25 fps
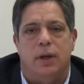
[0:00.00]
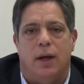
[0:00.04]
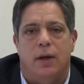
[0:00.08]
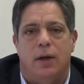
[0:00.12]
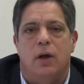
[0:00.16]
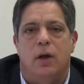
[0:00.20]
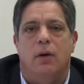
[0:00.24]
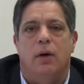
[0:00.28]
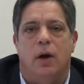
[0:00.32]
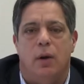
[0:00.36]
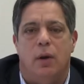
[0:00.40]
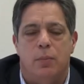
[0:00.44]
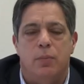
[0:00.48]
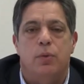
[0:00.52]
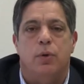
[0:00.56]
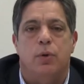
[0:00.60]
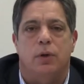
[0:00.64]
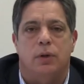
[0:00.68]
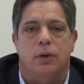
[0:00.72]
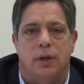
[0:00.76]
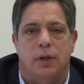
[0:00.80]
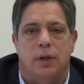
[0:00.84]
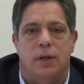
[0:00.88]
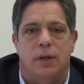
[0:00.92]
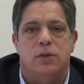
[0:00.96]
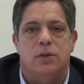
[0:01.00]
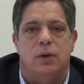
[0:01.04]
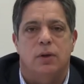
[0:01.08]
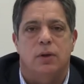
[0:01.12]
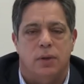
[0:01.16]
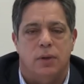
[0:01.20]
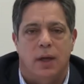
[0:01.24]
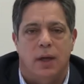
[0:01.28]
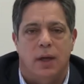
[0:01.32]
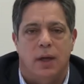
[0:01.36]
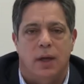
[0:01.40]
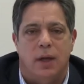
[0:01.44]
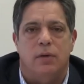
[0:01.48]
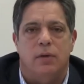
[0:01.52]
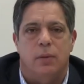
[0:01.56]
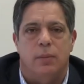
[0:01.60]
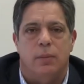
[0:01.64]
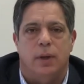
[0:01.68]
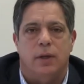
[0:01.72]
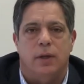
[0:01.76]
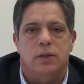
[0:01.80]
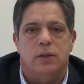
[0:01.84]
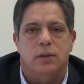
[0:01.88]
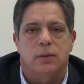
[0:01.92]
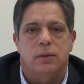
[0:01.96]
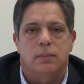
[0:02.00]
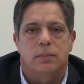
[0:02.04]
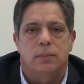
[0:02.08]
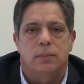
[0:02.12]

I know how important it is. So thank you very much.